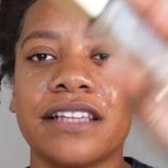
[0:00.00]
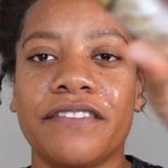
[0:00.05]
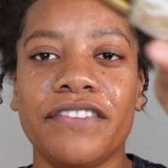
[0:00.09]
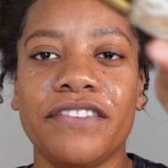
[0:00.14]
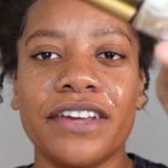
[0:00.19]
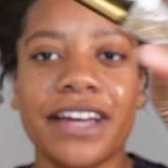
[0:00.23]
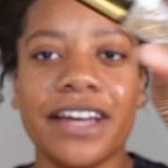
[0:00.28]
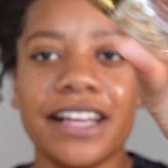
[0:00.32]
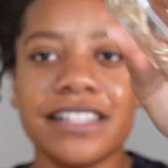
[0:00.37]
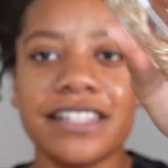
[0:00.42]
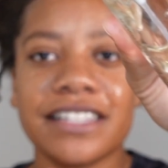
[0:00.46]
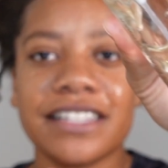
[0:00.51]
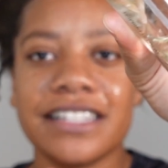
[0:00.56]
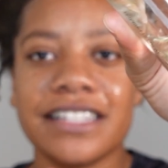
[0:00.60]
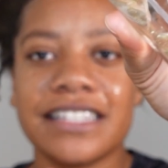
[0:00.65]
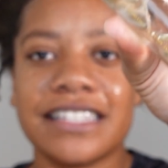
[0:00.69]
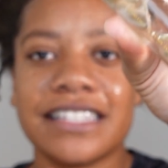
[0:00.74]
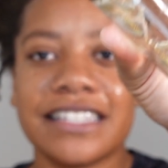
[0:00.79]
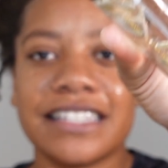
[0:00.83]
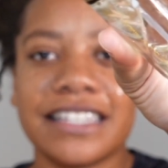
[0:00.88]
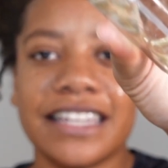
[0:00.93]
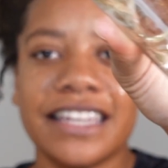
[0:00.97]
if you guys can
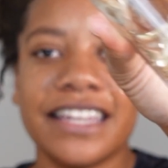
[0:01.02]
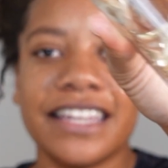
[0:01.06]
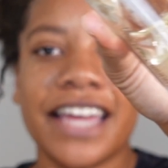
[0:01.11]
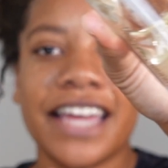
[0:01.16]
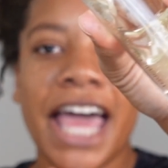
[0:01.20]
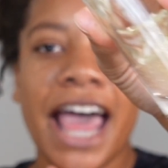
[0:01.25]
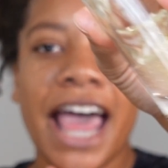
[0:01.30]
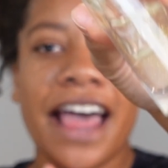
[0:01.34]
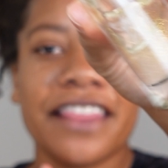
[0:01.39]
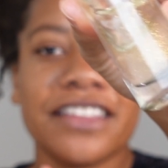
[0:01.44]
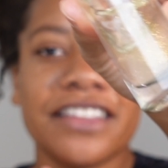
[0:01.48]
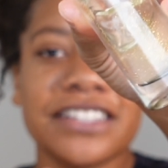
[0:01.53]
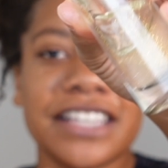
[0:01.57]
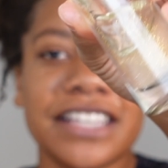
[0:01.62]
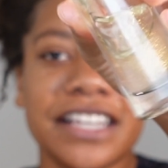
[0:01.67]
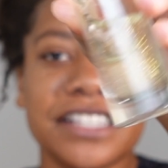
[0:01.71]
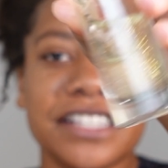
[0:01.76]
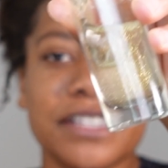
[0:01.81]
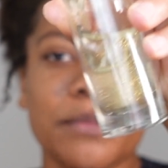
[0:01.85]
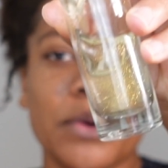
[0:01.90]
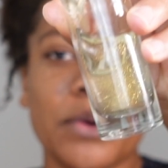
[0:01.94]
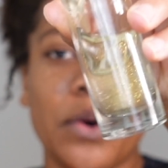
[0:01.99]
see, there's like
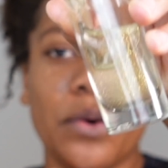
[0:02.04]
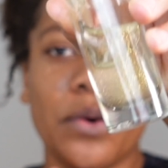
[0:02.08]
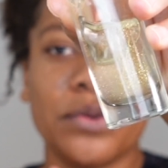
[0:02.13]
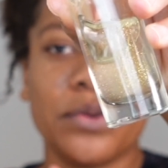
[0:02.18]
some gold